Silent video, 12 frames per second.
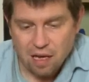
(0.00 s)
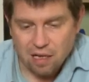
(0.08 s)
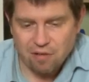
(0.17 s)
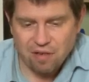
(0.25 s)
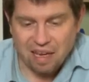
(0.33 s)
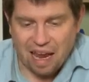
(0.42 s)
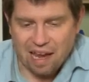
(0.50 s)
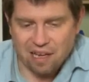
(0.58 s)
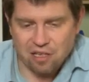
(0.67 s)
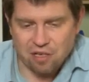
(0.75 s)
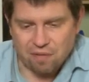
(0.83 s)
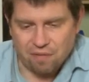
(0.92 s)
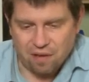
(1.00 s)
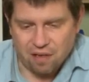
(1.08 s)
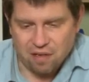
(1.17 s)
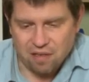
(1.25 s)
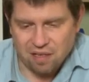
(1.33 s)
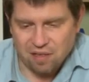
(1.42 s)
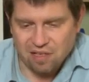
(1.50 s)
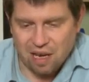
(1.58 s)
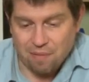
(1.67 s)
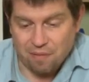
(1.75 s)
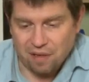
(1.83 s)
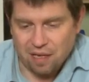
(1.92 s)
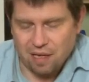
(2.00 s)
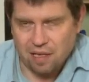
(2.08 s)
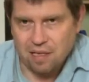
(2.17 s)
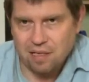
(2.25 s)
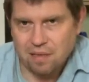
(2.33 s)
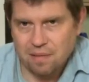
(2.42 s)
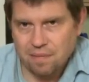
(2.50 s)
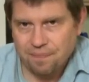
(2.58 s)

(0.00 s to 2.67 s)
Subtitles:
including action figures in the shape of Achilles,